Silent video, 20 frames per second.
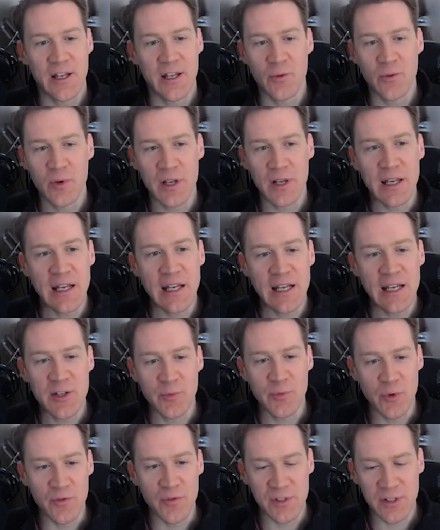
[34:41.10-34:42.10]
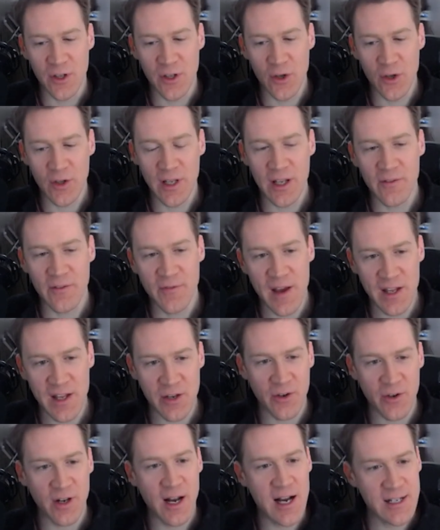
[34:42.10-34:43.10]
and you wouldn't need to move slowly. In
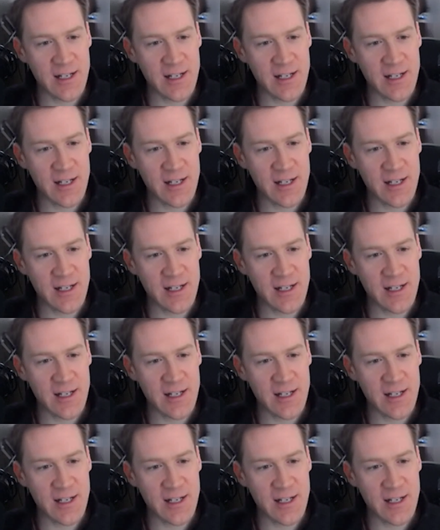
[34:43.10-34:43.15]
fact,